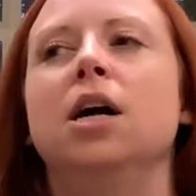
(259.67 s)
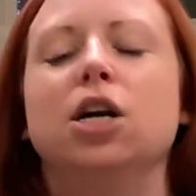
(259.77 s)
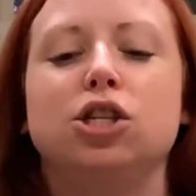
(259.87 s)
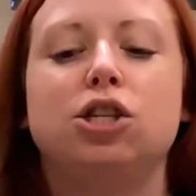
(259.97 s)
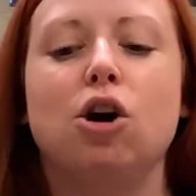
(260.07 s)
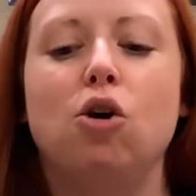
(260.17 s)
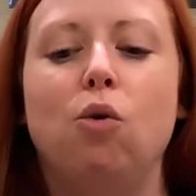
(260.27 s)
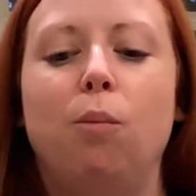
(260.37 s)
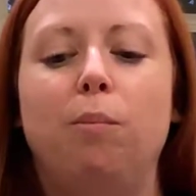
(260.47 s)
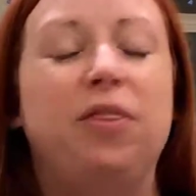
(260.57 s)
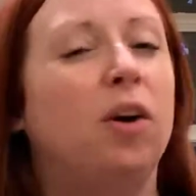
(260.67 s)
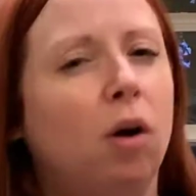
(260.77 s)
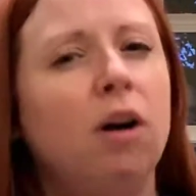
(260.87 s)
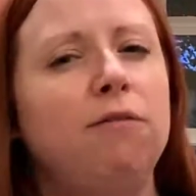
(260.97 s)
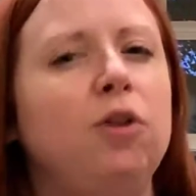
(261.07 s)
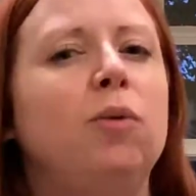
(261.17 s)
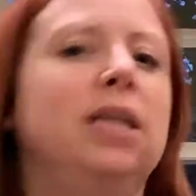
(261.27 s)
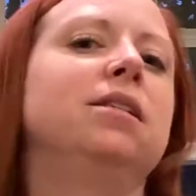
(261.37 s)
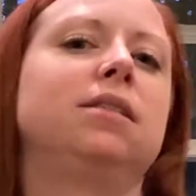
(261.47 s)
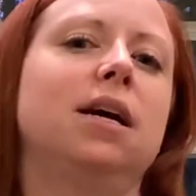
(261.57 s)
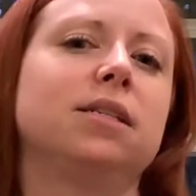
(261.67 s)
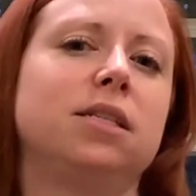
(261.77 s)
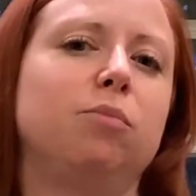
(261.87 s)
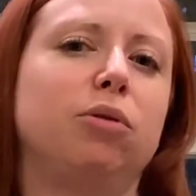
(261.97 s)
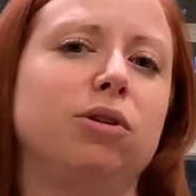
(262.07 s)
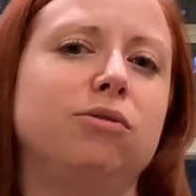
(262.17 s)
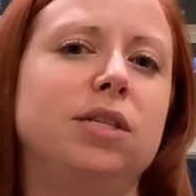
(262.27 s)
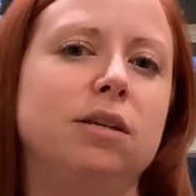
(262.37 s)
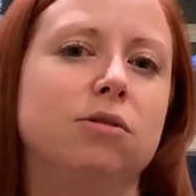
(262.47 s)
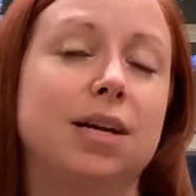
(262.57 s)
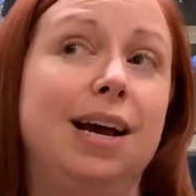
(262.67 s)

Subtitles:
So, but there are a few insects that produce silk.